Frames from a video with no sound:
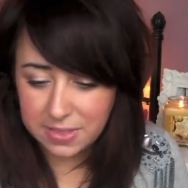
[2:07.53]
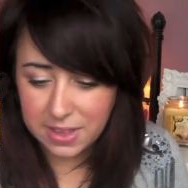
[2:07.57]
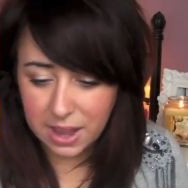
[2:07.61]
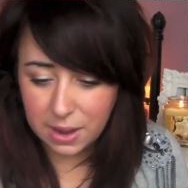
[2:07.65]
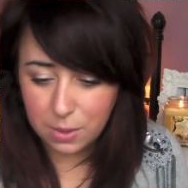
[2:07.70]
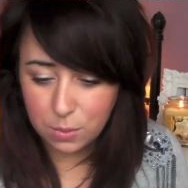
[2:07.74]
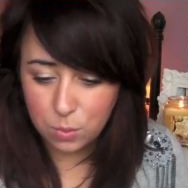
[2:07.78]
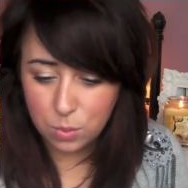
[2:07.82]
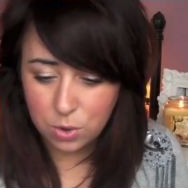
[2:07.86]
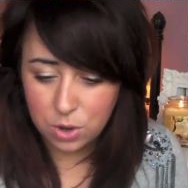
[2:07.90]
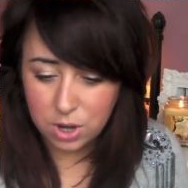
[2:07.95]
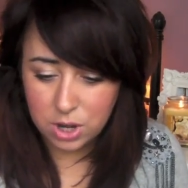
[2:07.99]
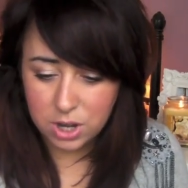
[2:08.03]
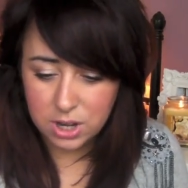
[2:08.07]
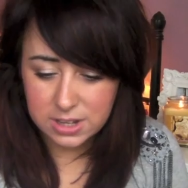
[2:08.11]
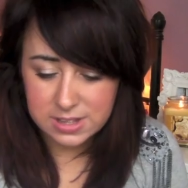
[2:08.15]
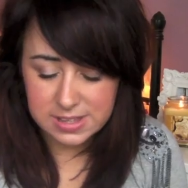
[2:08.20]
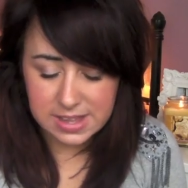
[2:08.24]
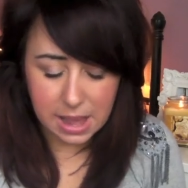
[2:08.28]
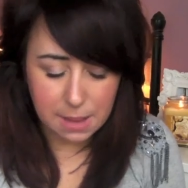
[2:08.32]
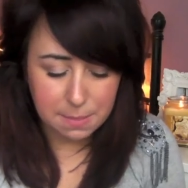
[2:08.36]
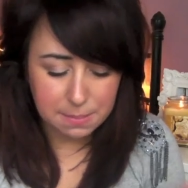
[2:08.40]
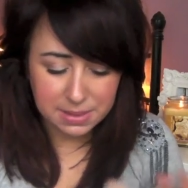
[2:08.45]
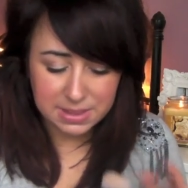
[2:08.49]
That
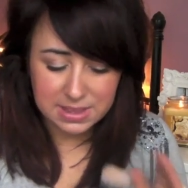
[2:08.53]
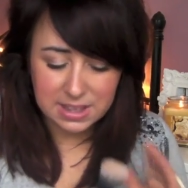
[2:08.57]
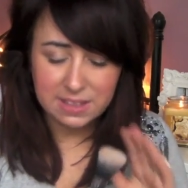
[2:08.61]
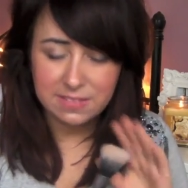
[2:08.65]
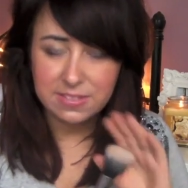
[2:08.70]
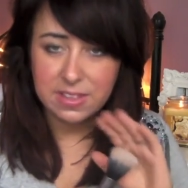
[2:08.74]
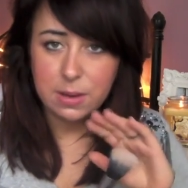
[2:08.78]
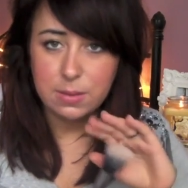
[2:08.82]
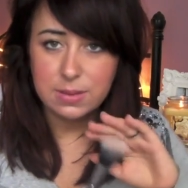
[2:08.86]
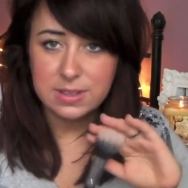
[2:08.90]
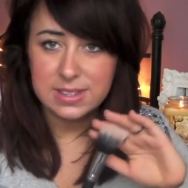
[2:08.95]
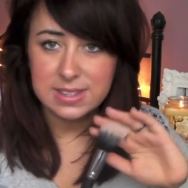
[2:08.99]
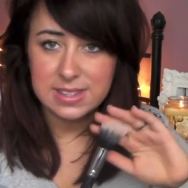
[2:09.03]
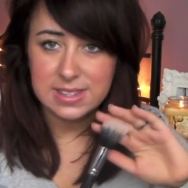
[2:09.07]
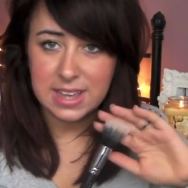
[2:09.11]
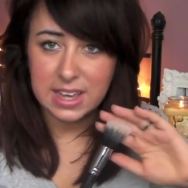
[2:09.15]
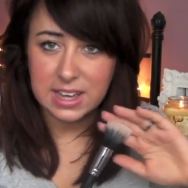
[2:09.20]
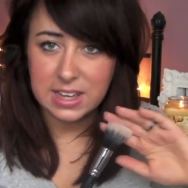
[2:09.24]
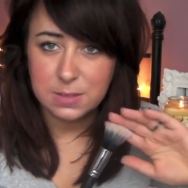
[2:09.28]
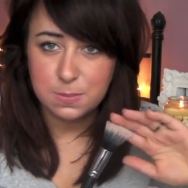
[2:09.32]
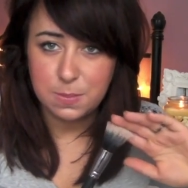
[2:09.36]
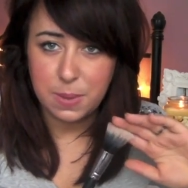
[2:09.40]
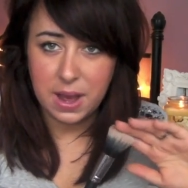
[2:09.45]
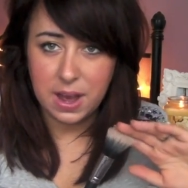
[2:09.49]
was, I believe that was
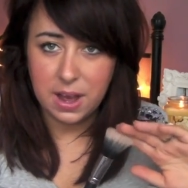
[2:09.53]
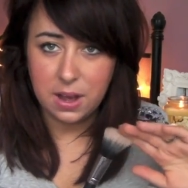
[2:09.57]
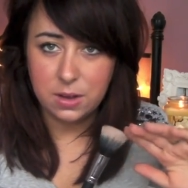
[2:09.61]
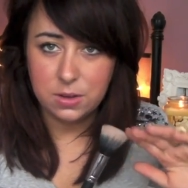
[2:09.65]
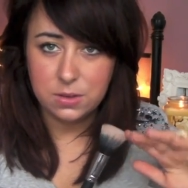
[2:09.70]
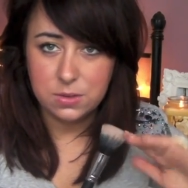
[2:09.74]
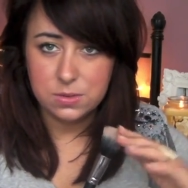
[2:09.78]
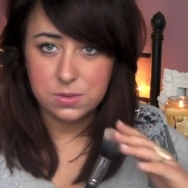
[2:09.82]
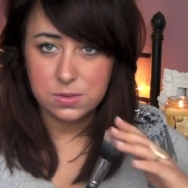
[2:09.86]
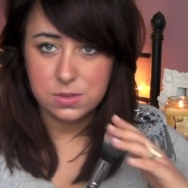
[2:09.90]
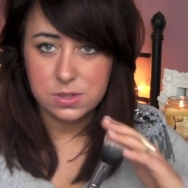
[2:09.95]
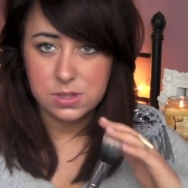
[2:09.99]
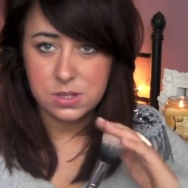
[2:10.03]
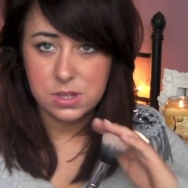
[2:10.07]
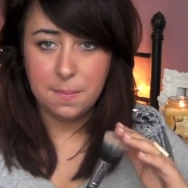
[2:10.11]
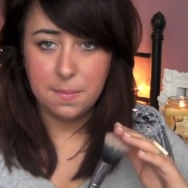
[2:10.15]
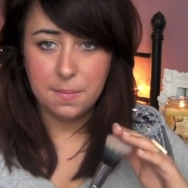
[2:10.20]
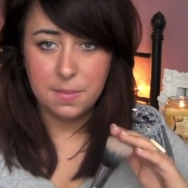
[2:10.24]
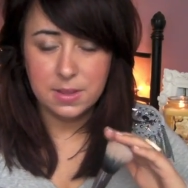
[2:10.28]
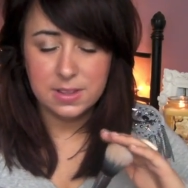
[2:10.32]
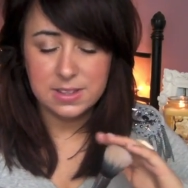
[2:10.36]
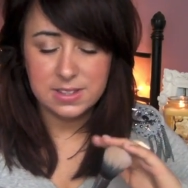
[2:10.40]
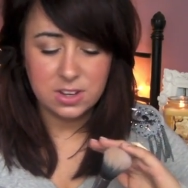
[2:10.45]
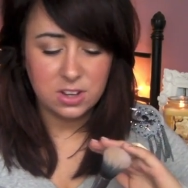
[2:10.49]
£6
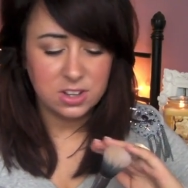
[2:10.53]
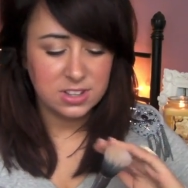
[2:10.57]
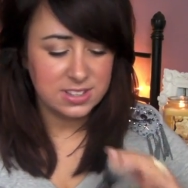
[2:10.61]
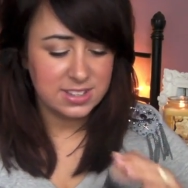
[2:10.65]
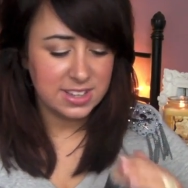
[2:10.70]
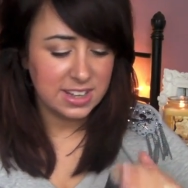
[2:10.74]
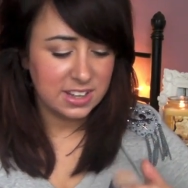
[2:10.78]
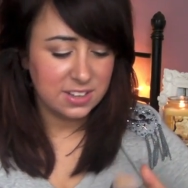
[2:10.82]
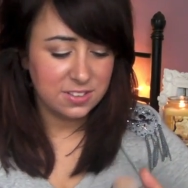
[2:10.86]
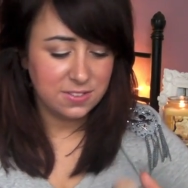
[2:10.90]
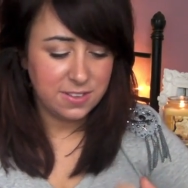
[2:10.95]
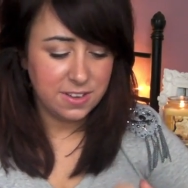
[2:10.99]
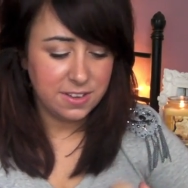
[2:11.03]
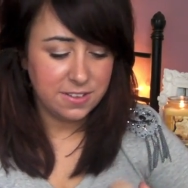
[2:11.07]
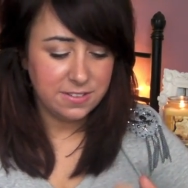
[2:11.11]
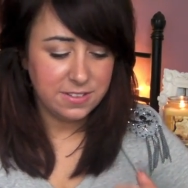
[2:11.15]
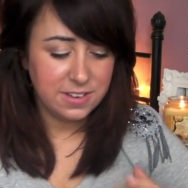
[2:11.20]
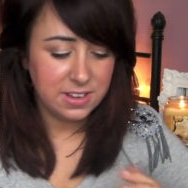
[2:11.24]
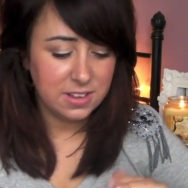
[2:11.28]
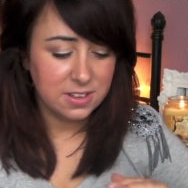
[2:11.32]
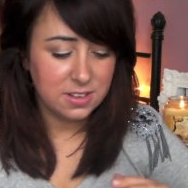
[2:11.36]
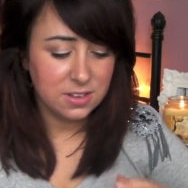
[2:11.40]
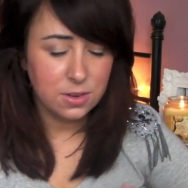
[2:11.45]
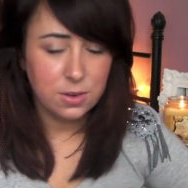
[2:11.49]
or
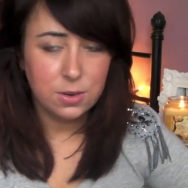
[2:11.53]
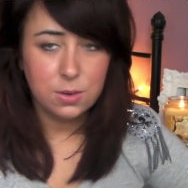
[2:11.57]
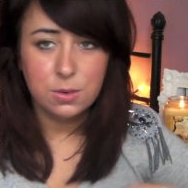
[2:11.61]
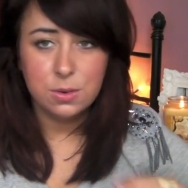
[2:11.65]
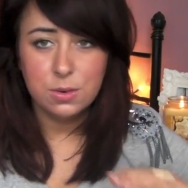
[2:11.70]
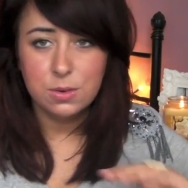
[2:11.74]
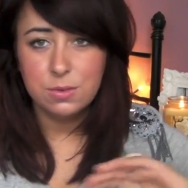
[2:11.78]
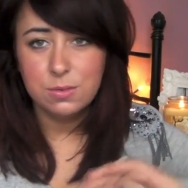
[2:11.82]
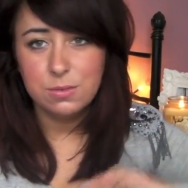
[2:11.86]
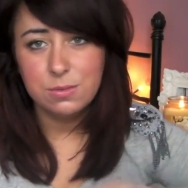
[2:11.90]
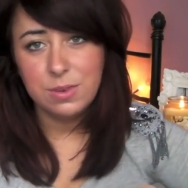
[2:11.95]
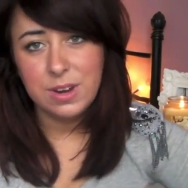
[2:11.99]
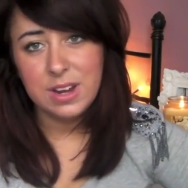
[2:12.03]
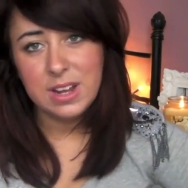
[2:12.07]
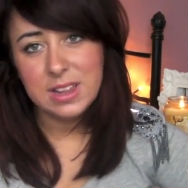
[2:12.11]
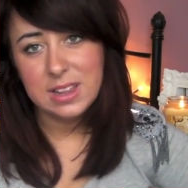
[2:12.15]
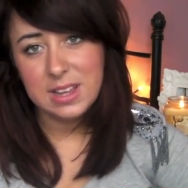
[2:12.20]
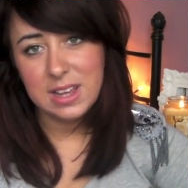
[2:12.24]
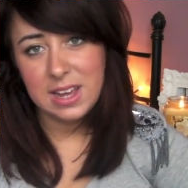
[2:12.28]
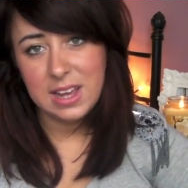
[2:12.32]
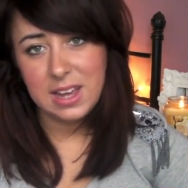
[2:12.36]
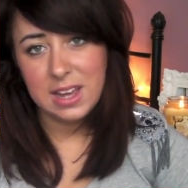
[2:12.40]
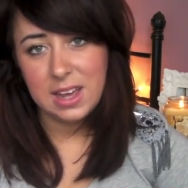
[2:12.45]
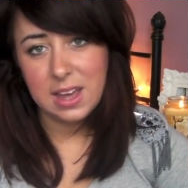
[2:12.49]
£6.50, so
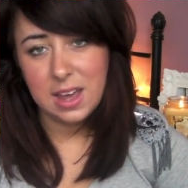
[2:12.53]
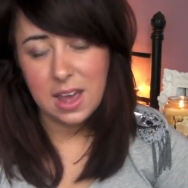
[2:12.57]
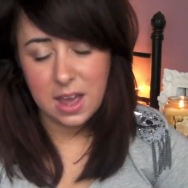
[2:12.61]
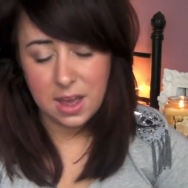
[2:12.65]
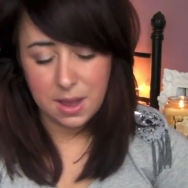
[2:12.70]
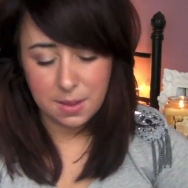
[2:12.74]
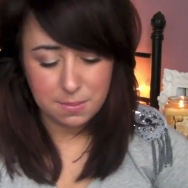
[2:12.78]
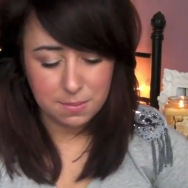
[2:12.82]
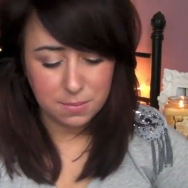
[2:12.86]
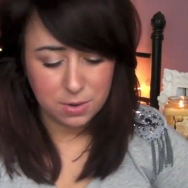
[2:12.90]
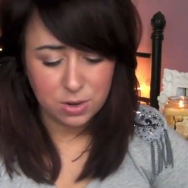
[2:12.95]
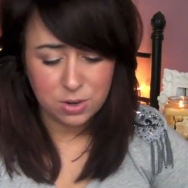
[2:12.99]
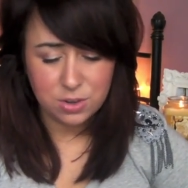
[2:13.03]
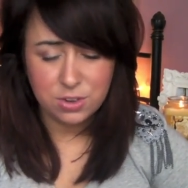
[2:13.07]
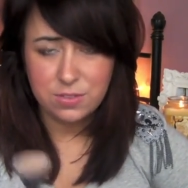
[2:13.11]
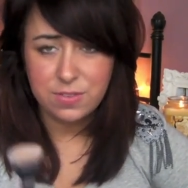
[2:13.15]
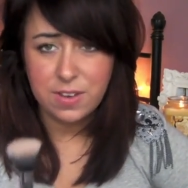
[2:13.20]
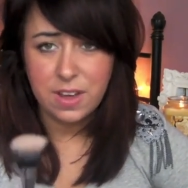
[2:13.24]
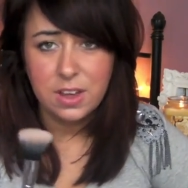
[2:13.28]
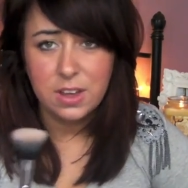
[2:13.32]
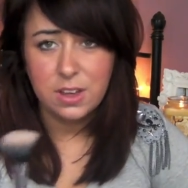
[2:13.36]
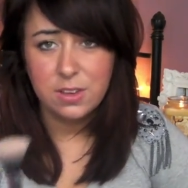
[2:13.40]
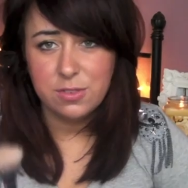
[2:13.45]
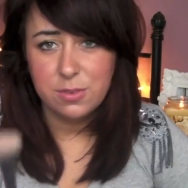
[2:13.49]
really good
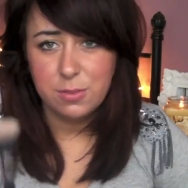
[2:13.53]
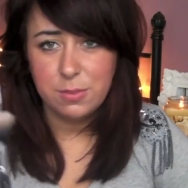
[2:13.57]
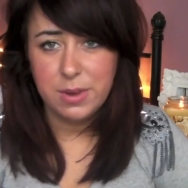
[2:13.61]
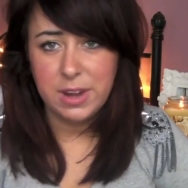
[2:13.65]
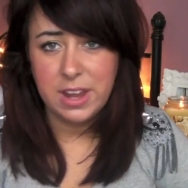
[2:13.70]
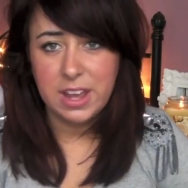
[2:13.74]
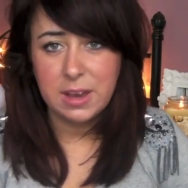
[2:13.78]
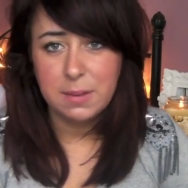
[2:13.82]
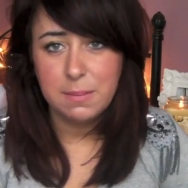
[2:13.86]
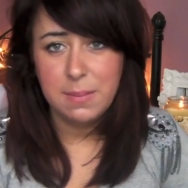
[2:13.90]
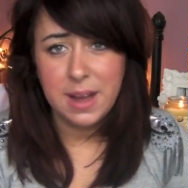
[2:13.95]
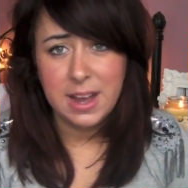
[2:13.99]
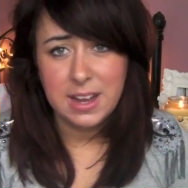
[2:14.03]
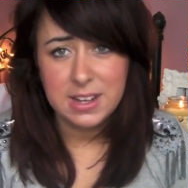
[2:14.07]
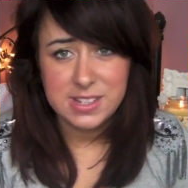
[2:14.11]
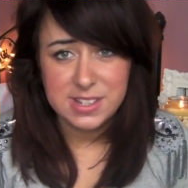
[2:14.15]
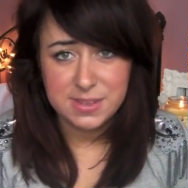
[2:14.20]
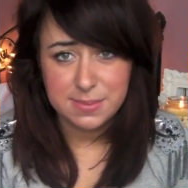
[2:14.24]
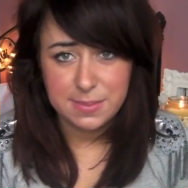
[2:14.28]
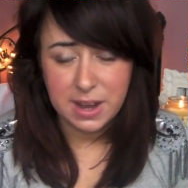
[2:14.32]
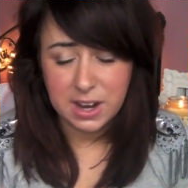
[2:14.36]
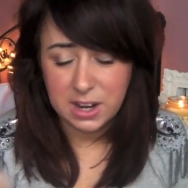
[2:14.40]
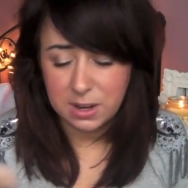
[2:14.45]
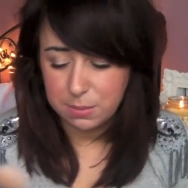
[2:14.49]
value for money compared
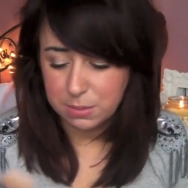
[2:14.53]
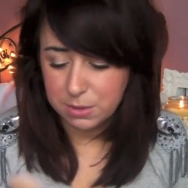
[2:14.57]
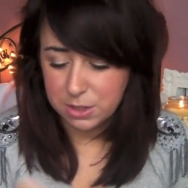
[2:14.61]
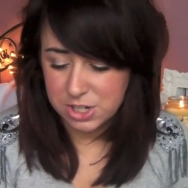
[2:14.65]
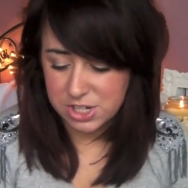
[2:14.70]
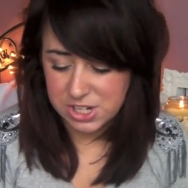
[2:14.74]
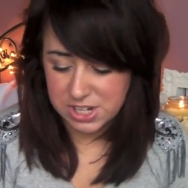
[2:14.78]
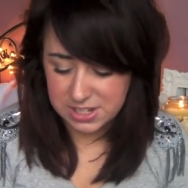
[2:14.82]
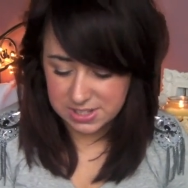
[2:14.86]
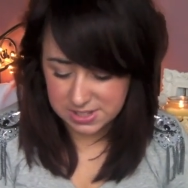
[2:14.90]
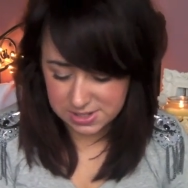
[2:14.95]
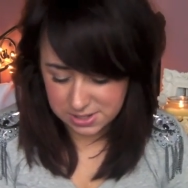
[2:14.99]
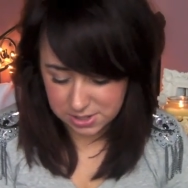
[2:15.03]
to MAC brushes.